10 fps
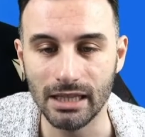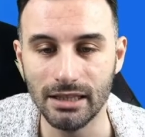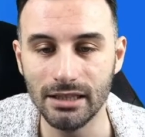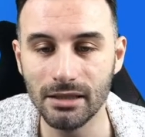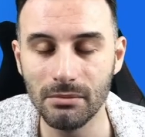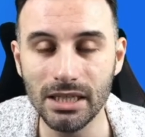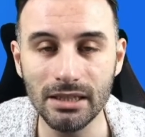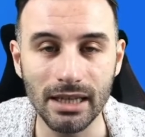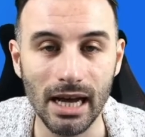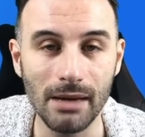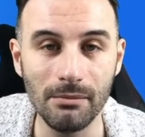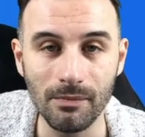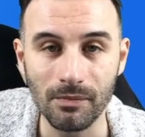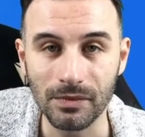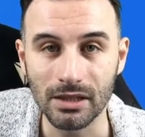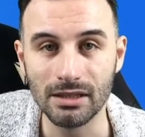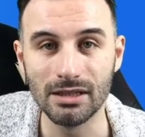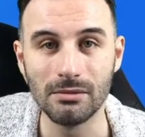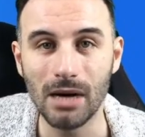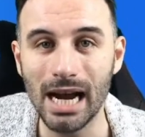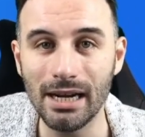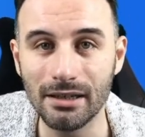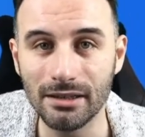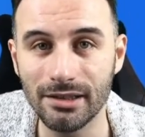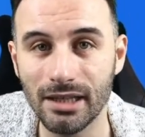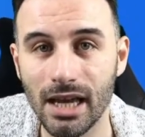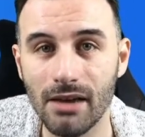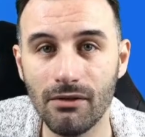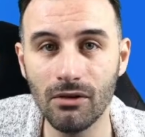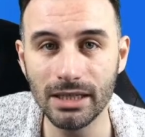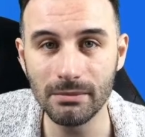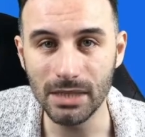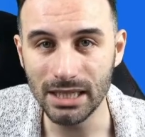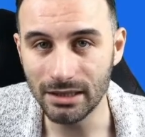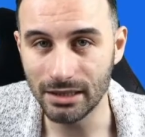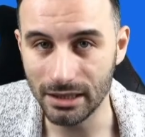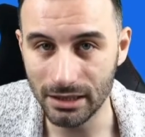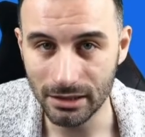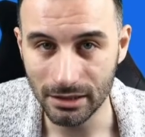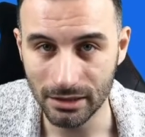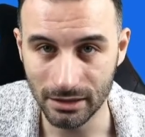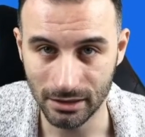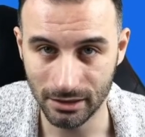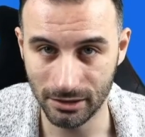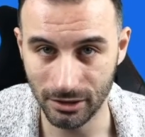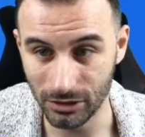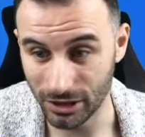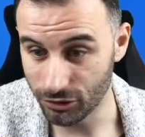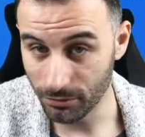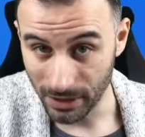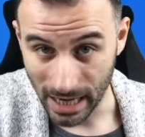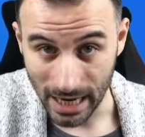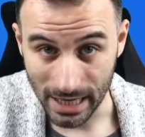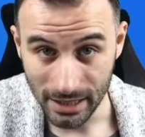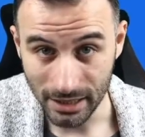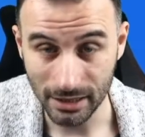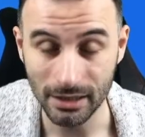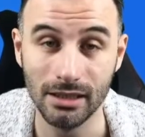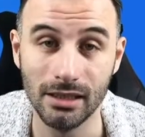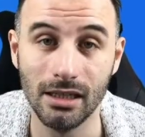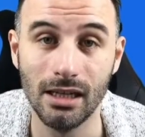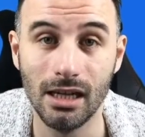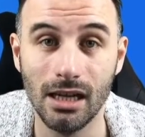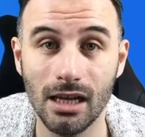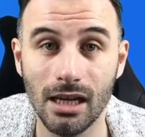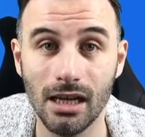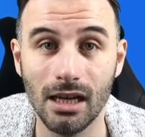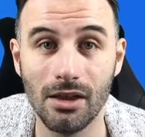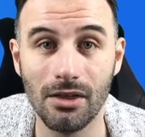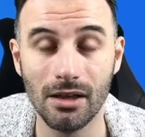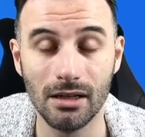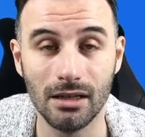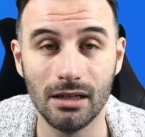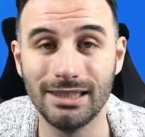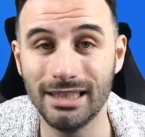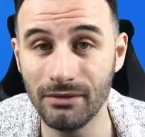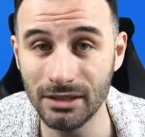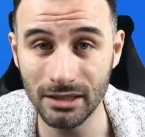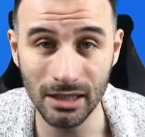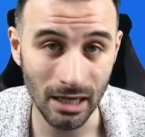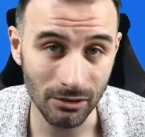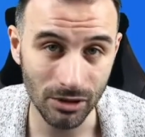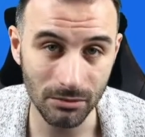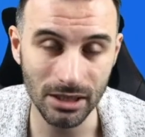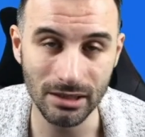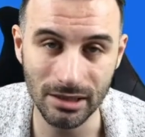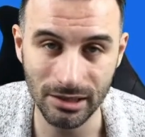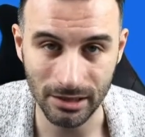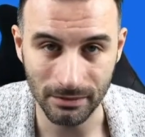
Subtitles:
in the meantime the miners have only minted, so the supply 1700 BTC.